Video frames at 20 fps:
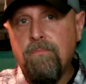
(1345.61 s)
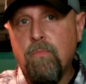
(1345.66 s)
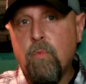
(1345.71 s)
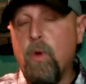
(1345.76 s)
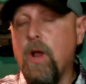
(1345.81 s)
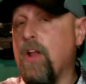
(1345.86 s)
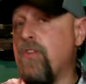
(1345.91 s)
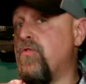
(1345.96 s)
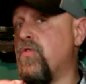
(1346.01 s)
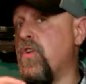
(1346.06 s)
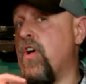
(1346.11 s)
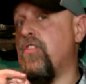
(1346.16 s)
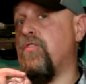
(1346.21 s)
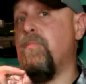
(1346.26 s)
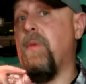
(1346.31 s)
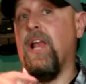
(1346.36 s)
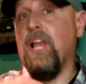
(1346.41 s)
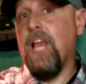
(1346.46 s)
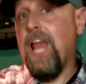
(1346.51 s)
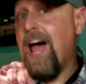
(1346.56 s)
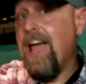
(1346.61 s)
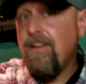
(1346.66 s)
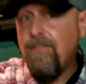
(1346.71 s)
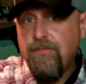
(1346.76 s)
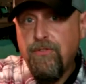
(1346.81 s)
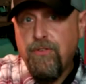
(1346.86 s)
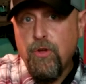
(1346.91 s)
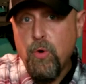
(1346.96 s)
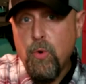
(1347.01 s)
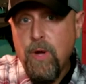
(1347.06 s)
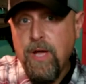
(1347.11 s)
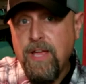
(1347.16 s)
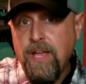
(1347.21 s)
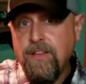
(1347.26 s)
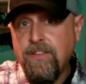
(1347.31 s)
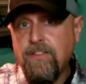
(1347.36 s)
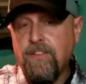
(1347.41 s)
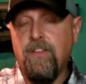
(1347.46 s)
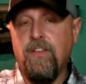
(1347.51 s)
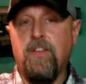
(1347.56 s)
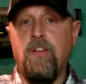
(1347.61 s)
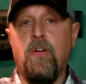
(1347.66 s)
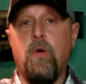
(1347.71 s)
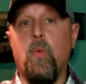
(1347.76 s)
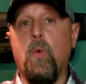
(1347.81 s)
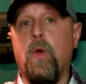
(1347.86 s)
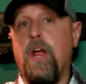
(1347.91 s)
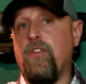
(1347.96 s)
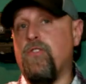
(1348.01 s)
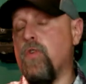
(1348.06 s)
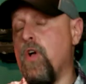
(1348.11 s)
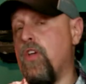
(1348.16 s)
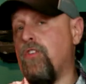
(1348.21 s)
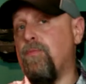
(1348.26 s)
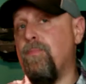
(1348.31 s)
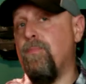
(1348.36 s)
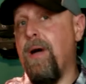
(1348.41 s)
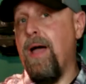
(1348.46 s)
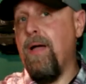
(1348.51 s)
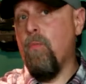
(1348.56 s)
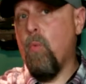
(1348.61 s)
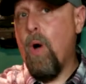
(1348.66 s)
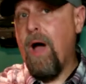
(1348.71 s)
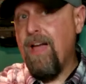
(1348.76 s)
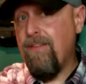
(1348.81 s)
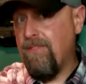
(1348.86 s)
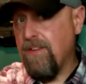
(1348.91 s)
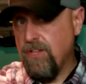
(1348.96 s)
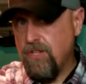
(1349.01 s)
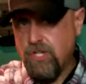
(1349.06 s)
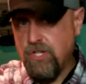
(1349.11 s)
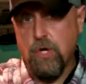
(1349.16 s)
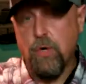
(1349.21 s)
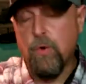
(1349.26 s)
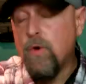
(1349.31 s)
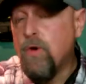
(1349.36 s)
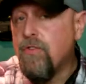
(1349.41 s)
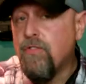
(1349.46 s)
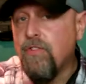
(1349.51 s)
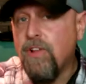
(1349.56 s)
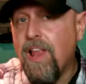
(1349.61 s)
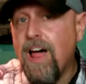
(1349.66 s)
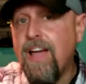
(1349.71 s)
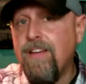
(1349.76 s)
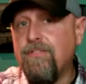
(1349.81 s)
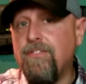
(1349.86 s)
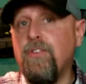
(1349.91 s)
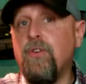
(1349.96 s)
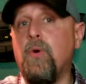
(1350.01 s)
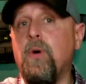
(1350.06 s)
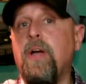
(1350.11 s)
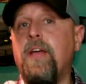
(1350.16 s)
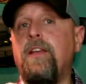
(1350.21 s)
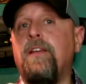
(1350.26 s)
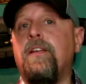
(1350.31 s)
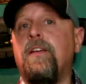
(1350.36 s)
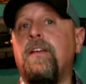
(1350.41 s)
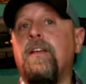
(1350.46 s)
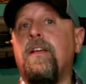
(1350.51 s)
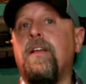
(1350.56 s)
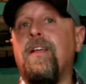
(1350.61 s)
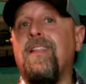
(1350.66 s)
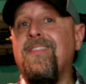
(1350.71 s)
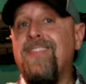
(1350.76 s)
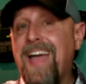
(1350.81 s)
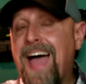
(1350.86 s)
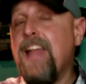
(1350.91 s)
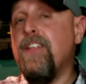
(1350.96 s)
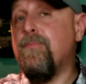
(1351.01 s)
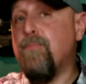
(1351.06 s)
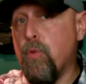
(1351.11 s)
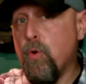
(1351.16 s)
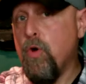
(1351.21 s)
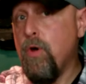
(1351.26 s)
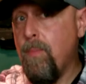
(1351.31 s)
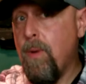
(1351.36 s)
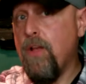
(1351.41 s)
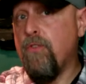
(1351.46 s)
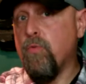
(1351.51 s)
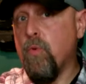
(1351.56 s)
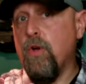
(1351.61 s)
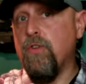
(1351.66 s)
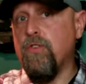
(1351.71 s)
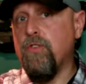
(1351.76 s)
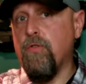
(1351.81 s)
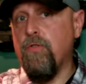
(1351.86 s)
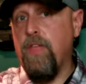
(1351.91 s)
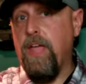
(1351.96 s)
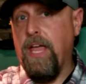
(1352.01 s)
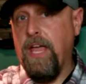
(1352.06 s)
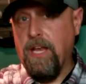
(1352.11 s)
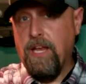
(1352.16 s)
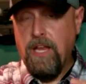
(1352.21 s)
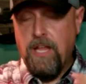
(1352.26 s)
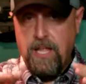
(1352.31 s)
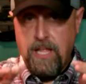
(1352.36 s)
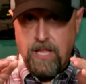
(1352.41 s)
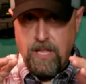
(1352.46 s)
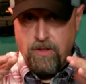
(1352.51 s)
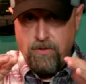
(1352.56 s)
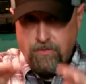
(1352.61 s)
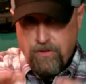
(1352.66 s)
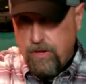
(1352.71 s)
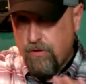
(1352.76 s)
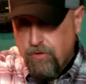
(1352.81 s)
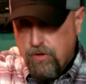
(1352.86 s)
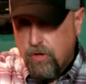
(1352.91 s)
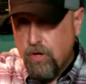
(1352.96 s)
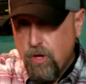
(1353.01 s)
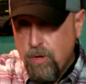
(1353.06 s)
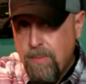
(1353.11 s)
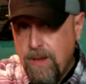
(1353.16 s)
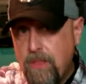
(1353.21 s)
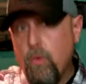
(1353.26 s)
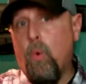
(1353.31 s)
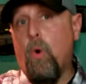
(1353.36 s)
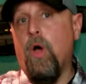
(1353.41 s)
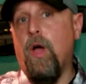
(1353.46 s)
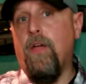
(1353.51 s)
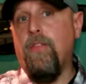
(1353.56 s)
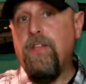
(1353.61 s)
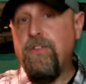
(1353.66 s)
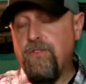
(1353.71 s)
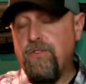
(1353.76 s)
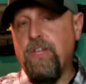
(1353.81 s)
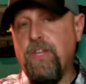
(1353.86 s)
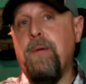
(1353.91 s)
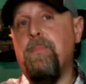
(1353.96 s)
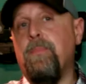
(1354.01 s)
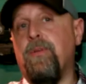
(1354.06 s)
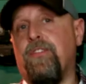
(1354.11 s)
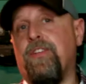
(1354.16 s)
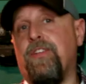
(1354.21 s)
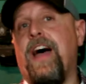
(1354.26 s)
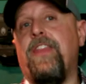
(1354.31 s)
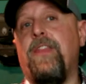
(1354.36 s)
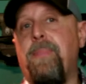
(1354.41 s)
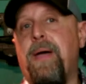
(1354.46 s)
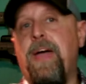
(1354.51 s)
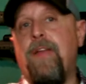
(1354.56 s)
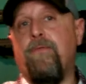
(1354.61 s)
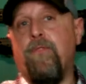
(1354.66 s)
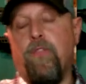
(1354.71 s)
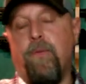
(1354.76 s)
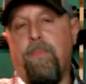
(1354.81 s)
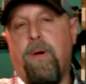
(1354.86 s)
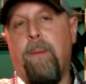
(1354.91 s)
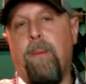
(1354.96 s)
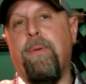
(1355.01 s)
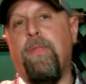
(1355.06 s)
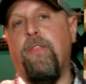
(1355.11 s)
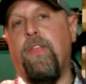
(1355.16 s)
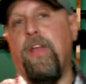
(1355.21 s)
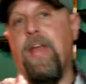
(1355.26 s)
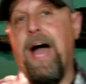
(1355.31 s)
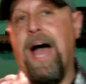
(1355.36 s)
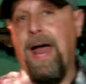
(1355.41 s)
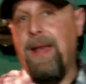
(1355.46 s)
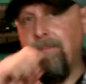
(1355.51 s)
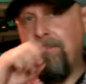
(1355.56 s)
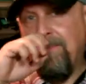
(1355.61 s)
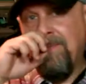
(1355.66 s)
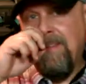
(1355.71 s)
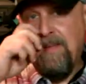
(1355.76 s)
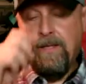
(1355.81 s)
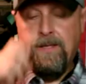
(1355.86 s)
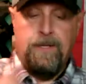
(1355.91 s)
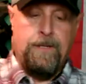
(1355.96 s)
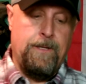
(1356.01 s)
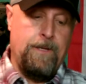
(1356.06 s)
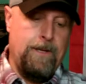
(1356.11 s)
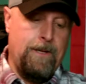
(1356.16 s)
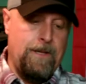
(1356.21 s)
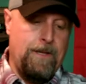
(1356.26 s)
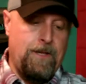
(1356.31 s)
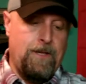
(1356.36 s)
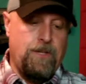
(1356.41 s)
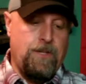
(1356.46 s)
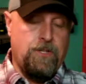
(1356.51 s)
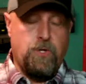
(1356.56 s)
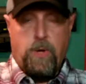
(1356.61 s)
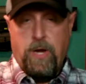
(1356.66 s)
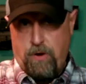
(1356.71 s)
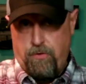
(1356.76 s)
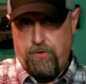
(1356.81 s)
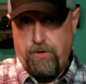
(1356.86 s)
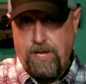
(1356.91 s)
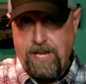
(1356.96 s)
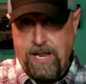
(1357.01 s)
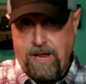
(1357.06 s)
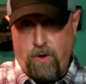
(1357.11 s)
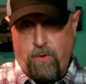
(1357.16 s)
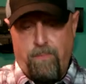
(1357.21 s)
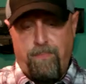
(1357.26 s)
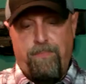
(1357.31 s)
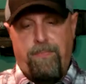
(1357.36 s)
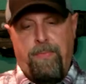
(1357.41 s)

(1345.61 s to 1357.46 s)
Would I trust my life to it? Would I trust my wife and children's life to it? That's pretty much what you're thinking. Is this going to be the one that you keep beside the bed for the bump in the night? So here's the deal.